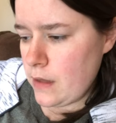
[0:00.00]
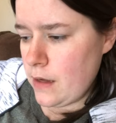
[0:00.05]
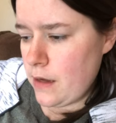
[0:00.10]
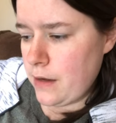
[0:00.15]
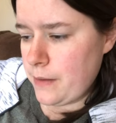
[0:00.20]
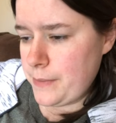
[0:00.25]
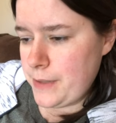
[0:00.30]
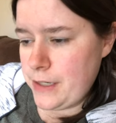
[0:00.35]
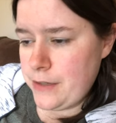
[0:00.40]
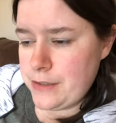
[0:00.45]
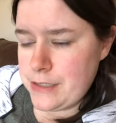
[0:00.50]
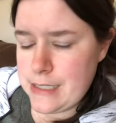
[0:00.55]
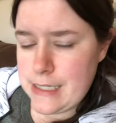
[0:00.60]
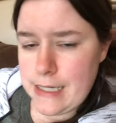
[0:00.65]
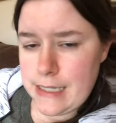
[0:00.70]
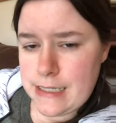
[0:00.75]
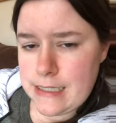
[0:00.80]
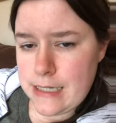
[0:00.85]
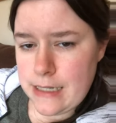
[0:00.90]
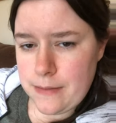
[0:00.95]
Um, and you could
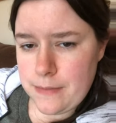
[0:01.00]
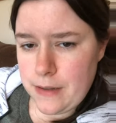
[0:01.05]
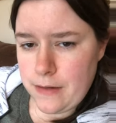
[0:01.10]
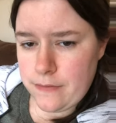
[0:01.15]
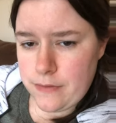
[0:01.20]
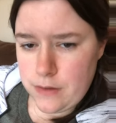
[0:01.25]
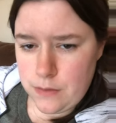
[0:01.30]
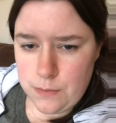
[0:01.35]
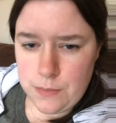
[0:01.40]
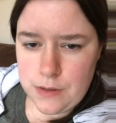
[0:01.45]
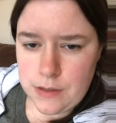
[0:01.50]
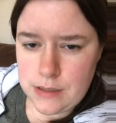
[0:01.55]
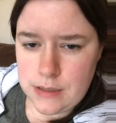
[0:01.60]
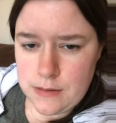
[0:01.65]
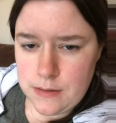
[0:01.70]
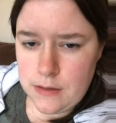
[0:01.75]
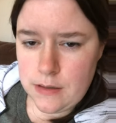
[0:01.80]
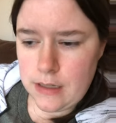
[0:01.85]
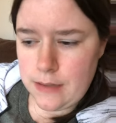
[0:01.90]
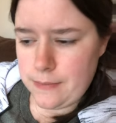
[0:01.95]
say it's named after him, but
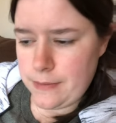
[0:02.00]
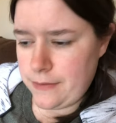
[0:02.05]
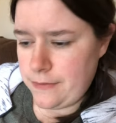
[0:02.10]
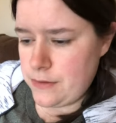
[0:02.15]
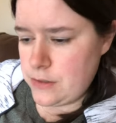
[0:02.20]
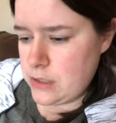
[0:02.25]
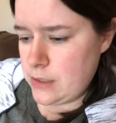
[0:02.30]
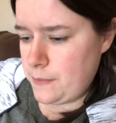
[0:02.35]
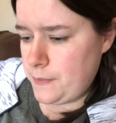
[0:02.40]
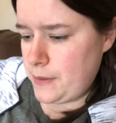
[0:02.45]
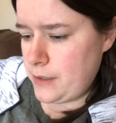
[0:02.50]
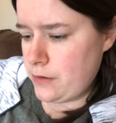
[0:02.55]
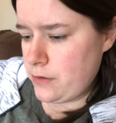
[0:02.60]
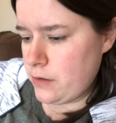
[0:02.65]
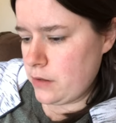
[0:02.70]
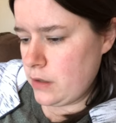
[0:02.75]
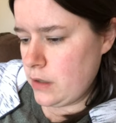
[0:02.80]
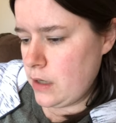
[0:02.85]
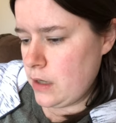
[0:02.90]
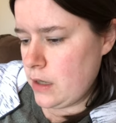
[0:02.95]
it's named after St. Peter.